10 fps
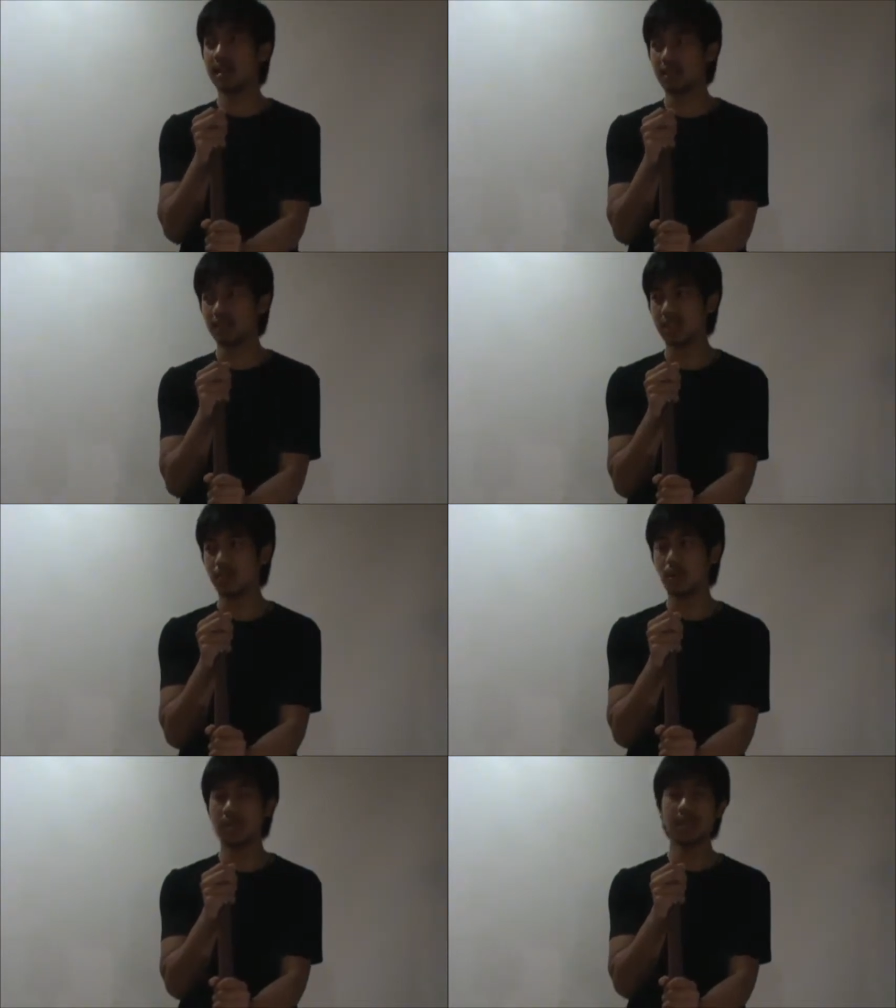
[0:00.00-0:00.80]
as of
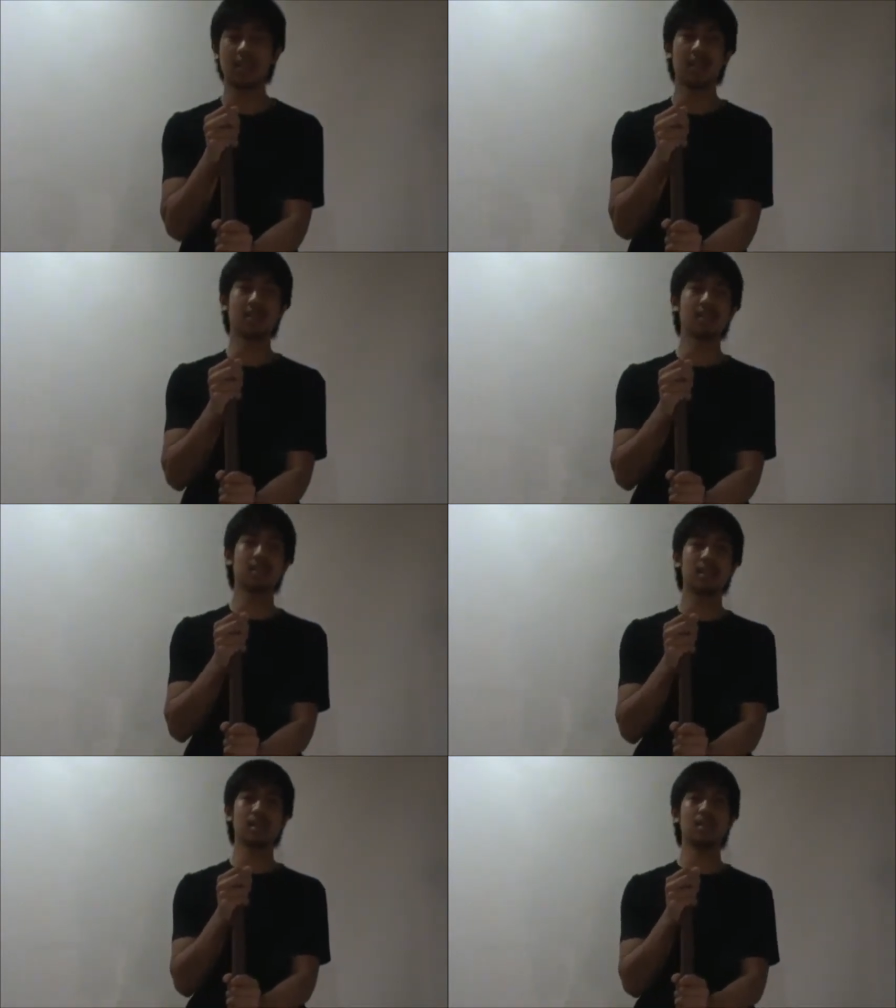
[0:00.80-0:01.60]
this moment, it is
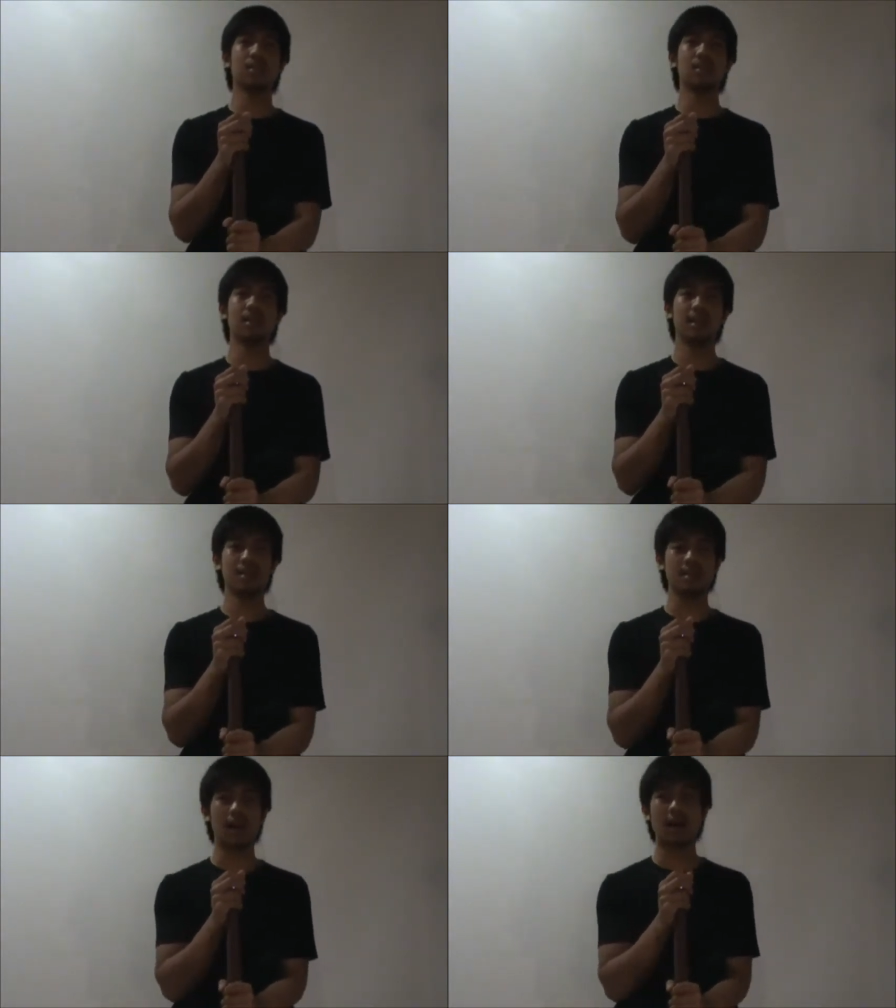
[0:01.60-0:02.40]
still
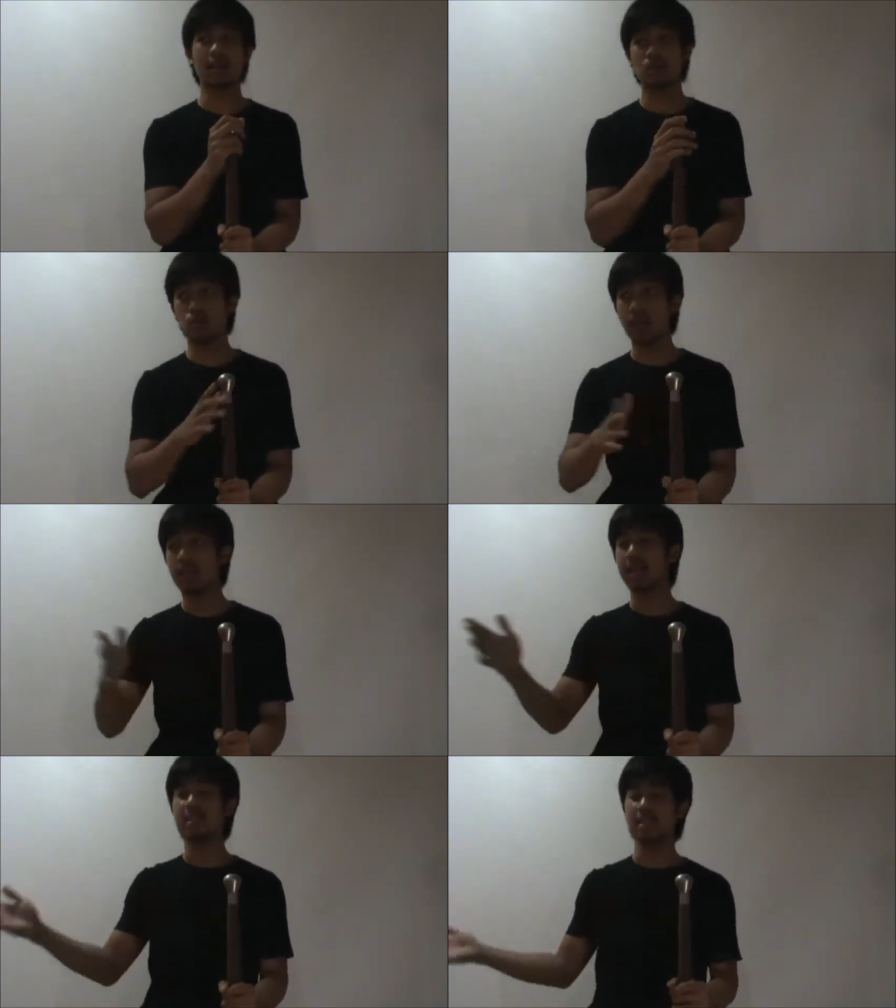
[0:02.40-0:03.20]
in stock, as
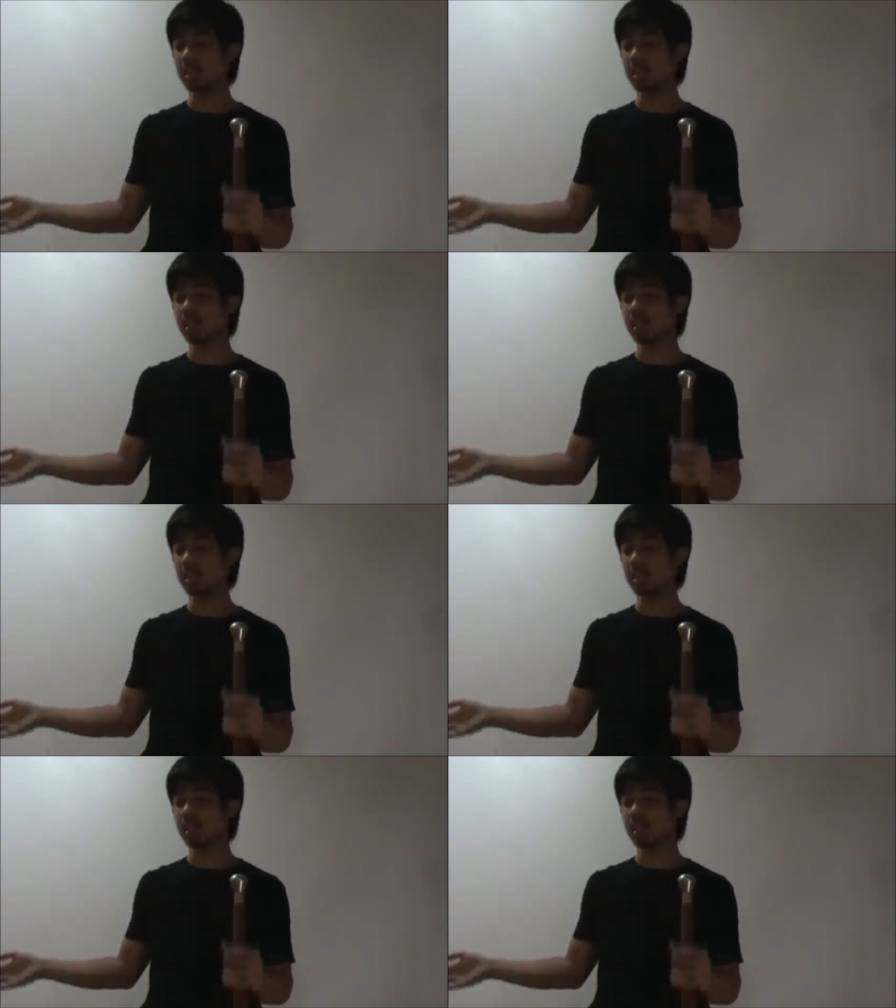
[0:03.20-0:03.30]
well as